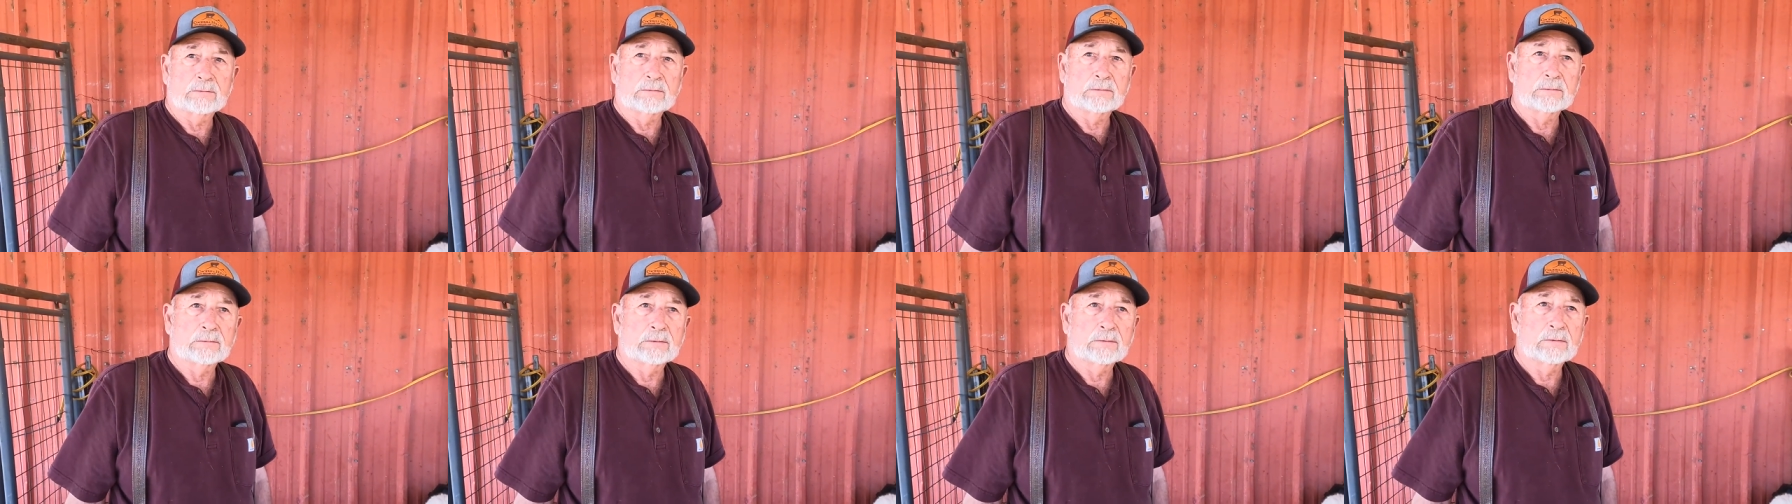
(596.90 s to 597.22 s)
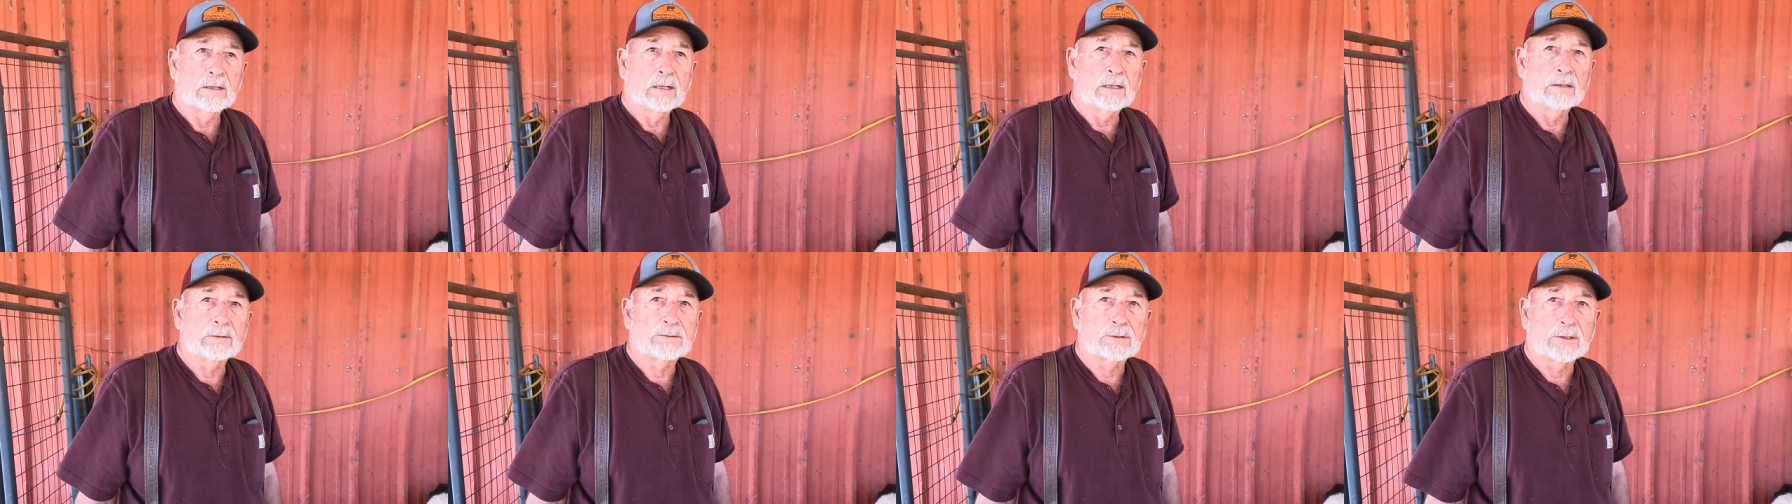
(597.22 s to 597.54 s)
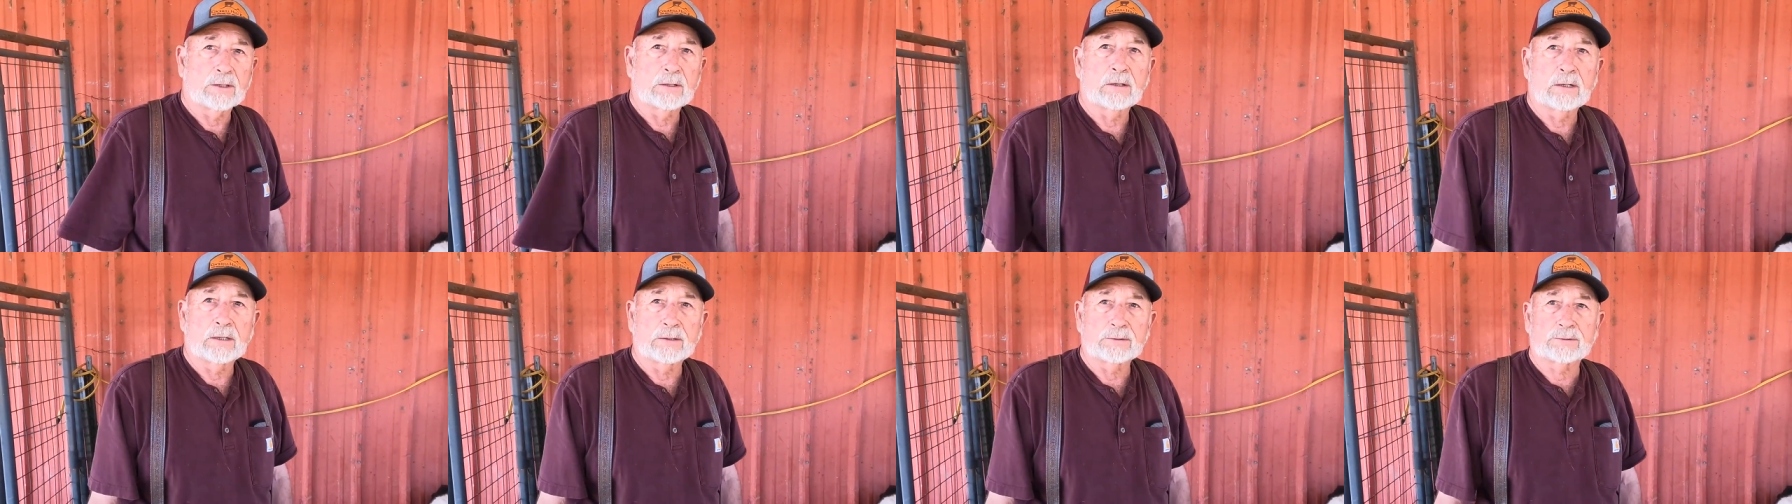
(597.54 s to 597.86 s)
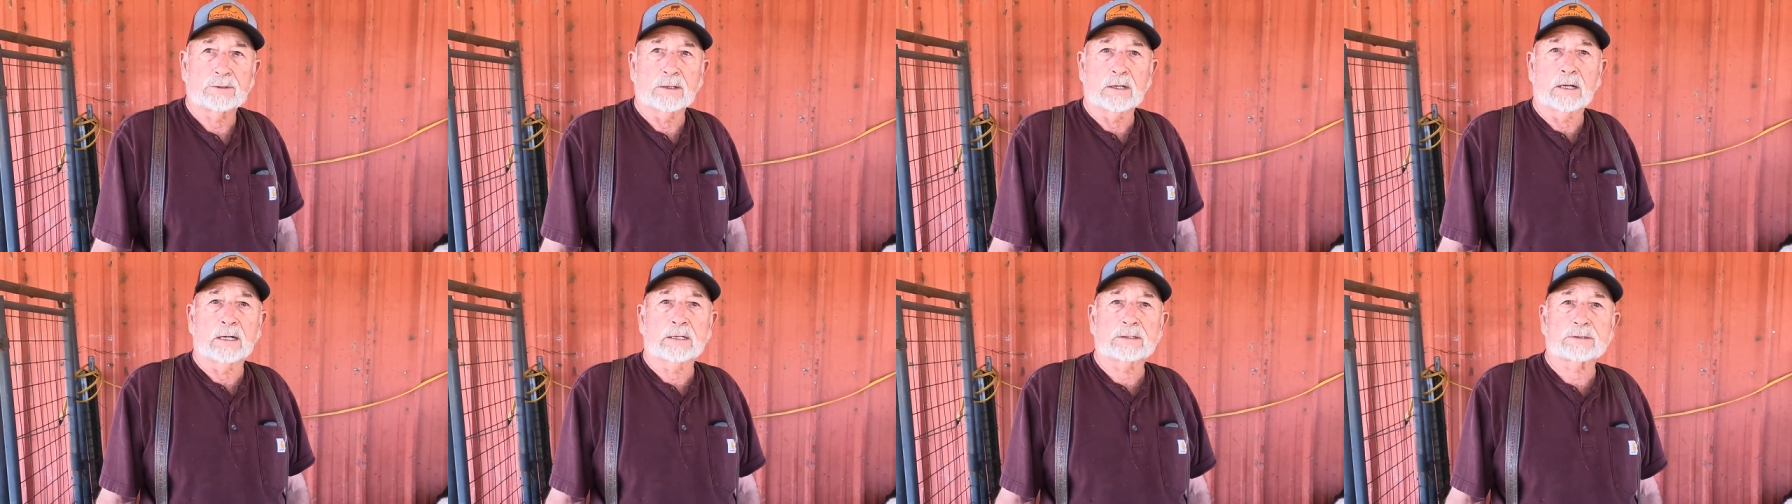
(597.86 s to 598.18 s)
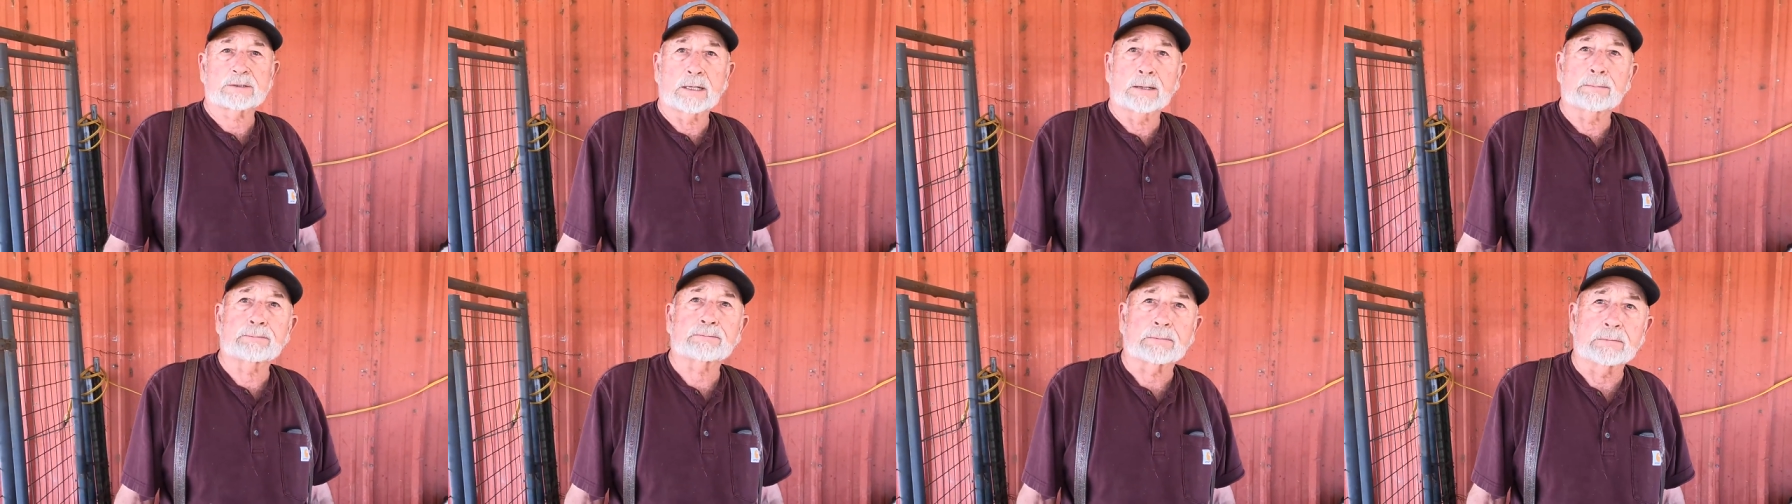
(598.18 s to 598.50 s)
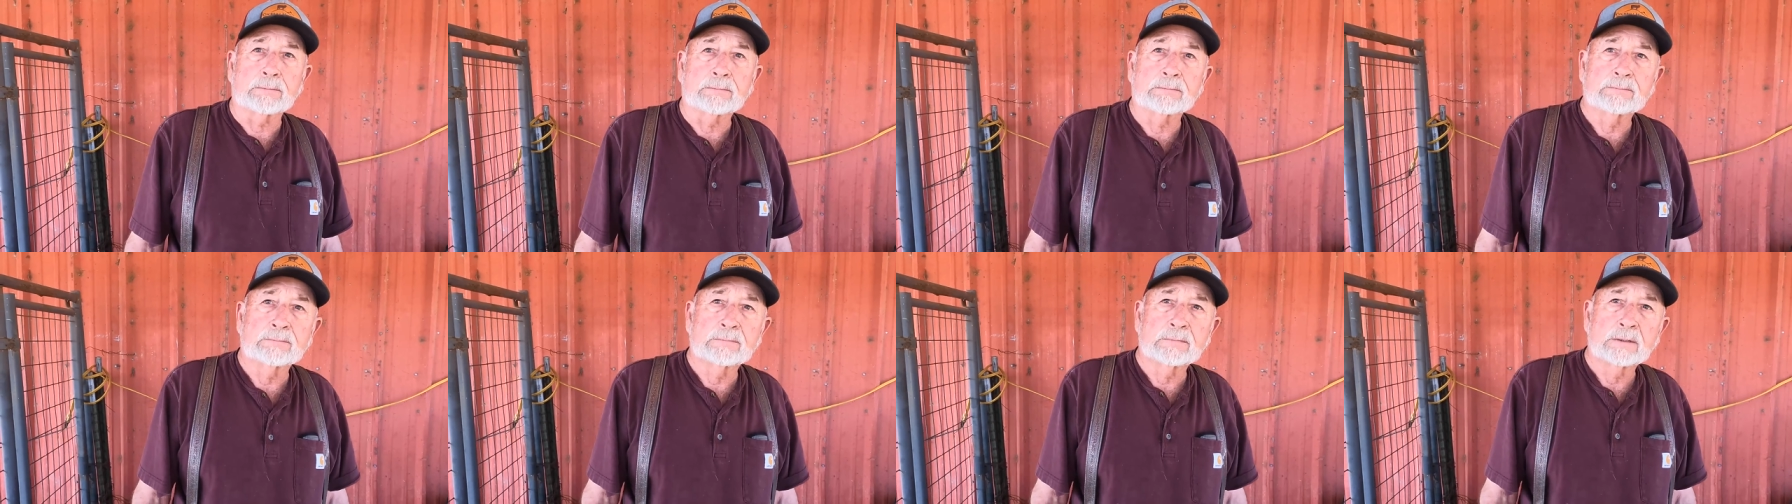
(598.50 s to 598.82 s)
She got that and she'll, sin. And she'll accept
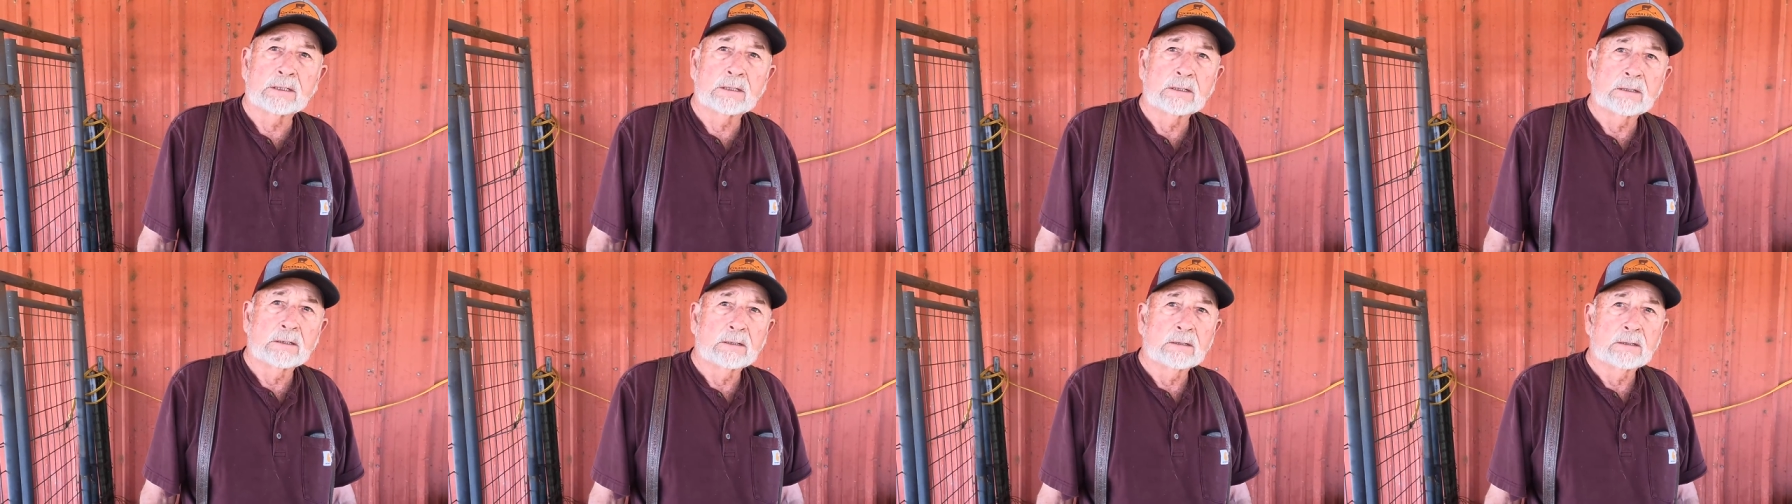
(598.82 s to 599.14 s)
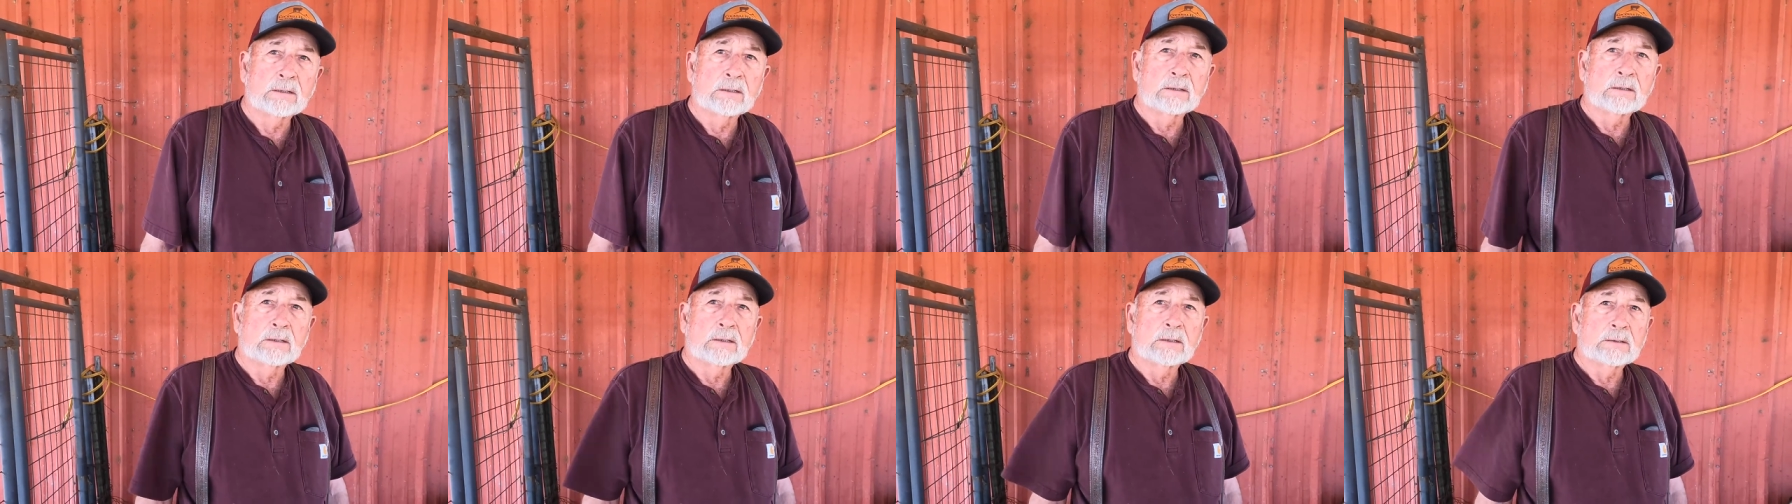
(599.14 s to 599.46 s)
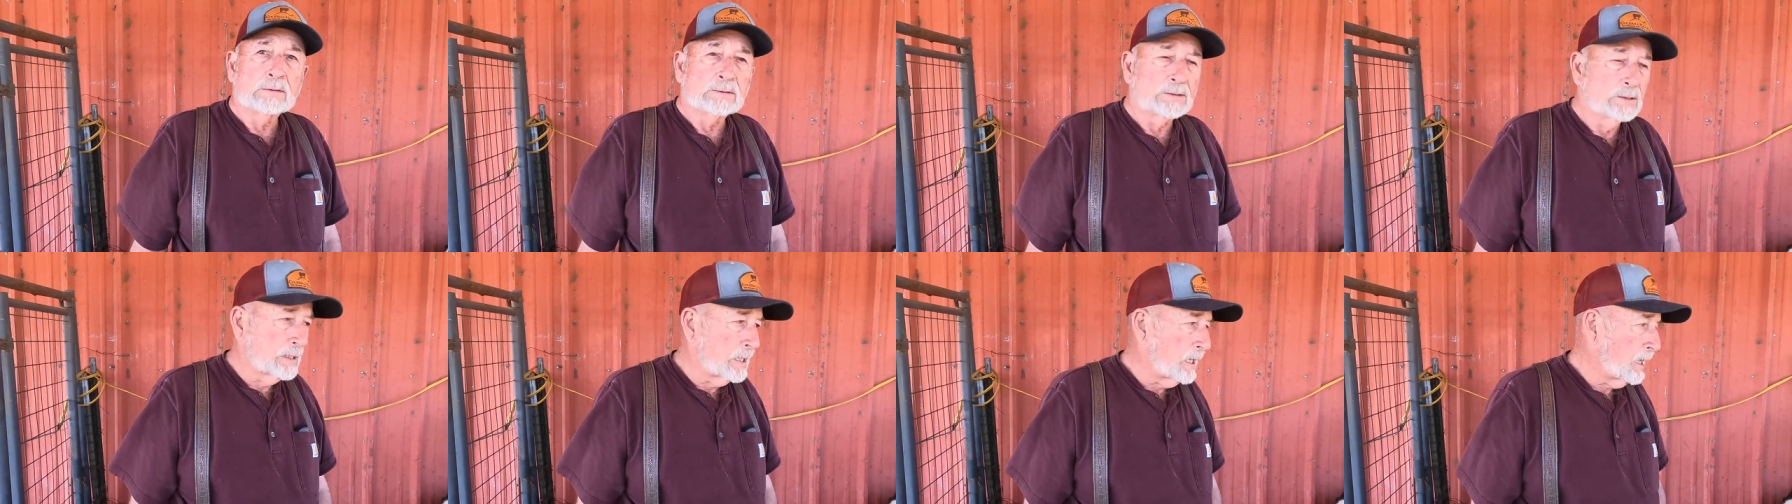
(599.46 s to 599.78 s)
them. She's got her sin on